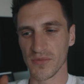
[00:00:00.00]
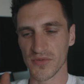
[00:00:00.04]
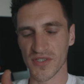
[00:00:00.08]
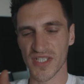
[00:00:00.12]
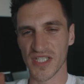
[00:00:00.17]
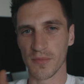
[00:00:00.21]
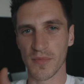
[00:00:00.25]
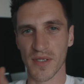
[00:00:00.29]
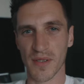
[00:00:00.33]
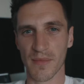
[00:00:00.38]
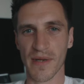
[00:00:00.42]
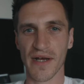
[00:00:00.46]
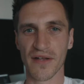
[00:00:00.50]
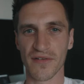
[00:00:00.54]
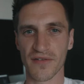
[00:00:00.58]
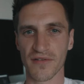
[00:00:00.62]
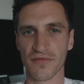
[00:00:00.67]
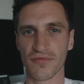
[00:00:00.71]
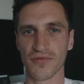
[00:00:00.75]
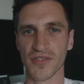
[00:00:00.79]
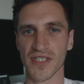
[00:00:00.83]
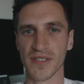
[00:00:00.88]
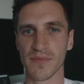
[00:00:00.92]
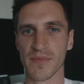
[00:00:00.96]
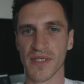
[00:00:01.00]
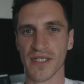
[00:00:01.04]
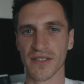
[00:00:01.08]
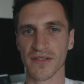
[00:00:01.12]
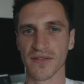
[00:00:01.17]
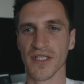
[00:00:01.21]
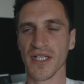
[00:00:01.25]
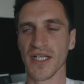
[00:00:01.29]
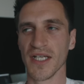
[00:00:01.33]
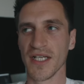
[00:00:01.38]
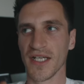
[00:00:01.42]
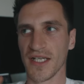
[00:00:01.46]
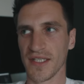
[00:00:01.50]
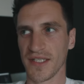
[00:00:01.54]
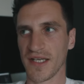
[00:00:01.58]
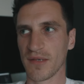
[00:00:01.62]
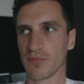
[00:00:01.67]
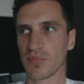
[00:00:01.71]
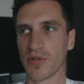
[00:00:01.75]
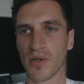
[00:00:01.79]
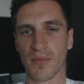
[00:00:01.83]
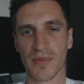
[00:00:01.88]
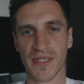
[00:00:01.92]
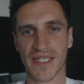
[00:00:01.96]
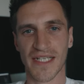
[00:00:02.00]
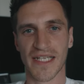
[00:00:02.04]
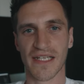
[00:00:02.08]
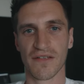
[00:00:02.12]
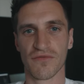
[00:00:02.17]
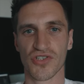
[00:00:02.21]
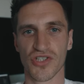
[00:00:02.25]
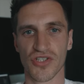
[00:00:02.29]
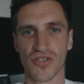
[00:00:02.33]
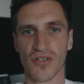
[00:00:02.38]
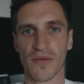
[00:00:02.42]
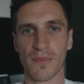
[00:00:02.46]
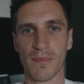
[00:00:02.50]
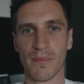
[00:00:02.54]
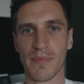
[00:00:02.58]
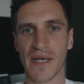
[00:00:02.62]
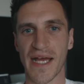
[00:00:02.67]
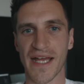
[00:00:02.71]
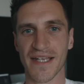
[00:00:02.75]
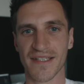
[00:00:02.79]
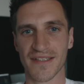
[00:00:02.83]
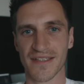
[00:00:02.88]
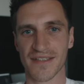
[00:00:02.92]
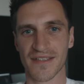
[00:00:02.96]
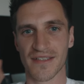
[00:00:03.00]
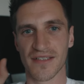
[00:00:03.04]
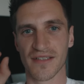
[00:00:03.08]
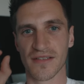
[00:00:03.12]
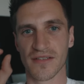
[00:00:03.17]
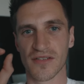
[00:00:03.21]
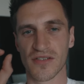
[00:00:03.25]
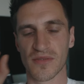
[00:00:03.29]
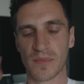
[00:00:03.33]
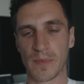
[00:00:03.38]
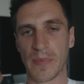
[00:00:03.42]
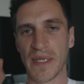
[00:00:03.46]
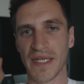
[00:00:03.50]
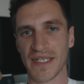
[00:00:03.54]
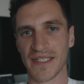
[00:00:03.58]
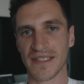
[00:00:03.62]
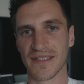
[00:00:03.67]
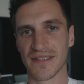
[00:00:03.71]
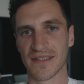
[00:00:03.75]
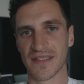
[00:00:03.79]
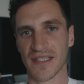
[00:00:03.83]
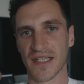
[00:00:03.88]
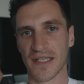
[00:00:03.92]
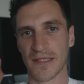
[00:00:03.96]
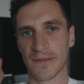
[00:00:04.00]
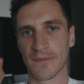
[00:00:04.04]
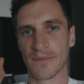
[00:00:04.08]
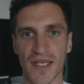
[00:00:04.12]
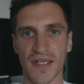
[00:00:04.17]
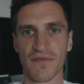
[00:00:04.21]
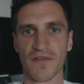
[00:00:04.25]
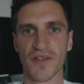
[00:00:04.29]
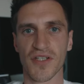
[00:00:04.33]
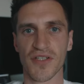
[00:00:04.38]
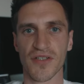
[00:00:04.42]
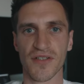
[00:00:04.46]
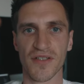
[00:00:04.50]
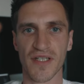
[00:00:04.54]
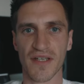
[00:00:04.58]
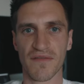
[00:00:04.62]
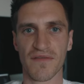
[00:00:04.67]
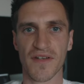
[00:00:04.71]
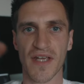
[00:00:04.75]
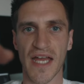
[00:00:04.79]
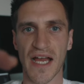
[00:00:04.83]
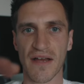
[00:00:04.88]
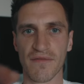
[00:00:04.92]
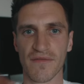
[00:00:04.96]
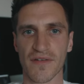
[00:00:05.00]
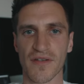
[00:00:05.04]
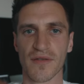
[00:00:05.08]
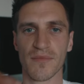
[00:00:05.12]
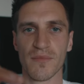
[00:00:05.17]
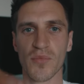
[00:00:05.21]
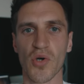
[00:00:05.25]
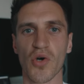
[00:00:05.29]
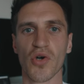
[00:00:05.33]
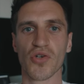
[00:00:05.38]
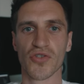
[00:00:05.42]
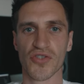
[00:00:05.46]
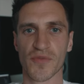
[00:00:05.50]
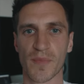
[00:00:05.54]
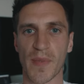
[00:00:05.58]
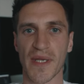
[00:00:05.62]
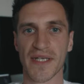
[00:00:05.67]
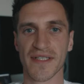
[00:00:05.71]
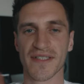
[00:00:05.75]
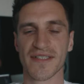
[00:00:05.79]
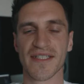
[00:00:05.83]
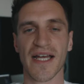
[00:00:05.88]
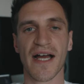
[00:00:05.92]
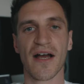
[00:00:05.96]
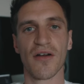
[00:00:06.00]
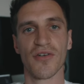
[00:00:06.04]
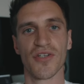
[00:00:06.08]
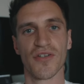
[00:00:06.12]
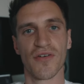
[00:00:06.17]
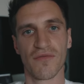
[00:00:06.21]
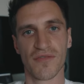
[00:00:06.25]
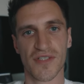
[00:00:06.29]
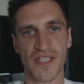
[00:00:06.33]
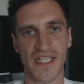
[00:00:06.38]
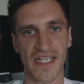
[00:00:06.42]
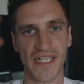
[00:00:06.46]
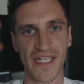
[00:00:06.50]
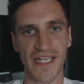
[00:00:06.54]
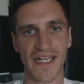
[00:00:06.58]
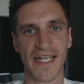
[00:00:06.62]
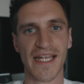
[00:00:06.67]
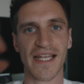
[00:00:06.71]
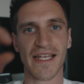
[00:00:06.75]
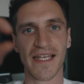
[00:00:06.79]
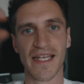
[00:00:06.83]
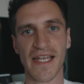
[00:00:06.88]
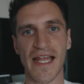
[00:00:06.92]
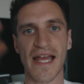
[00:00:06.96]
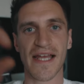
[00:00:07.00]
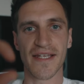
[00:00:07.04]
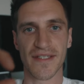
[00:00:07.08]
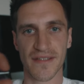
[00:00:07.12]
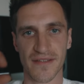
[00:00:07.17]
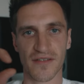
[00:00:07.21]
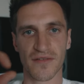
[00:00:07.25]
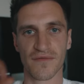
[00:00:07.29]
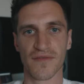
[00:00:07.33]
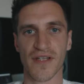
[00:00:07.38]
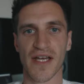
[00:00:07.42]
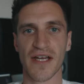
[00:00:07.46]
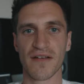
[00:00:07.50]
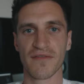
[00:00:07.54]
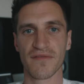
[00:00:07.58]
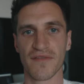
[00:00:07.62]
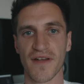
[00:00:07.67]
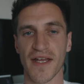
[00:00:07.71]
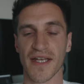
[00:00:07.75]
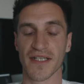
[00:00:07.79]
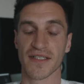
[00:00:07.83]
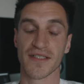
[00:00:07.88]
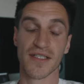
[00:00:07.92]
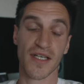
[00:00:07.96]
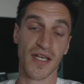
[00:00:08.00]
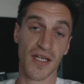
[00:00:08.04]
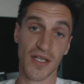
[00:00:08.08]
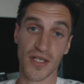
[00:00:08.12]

was going to be about 3mm. And that probably gives you the best spacing. If you have them more spaced out, you're obviously going to get less of that effect.